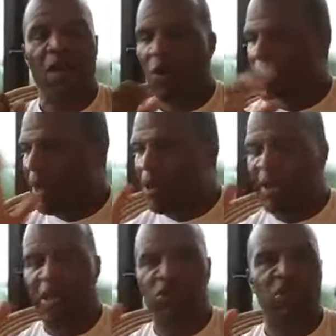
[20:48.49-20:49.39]
Am I gonna
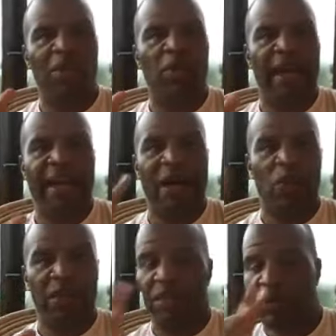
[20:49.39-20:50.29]
get in trouble hanging out
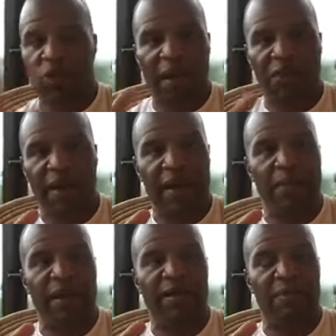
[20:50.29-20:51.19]
with you know trying to find
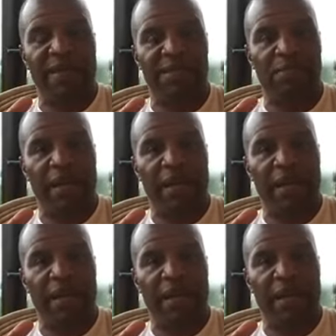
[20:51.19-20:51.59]
my, my my